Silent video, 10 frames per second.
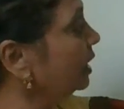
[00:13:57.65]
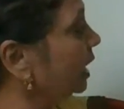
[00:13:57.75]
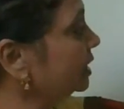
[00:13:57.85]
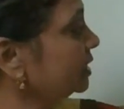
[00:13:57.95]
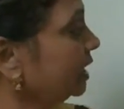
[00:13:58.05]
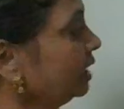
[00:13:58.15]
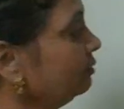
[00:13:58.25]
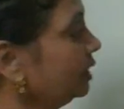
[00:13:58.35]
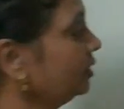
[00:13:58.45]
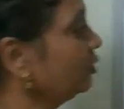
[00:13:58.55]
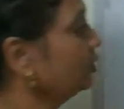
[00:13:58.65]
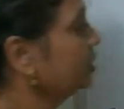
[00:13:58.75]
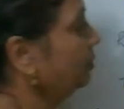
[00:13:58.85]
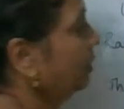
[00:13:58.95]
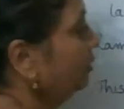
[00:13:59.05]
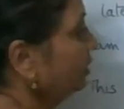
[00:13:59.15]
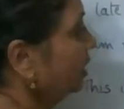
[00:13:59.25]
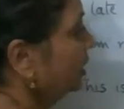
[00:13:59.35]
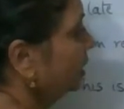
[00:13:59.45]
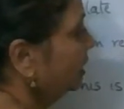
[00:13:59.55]
and second one talks about
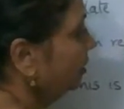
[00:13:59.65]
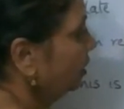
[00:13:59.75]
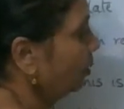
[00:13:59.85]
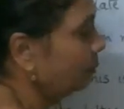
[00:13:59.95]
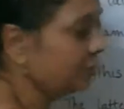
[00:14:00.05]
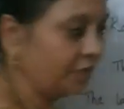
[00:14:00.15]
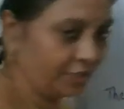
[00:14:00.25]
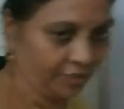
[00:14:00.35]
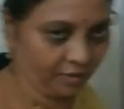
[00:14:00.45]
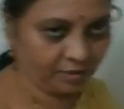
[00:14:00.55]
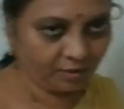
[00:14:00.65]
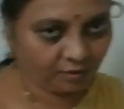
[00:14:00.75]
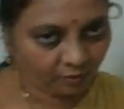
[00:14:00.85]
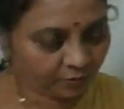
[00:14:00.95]
the positions.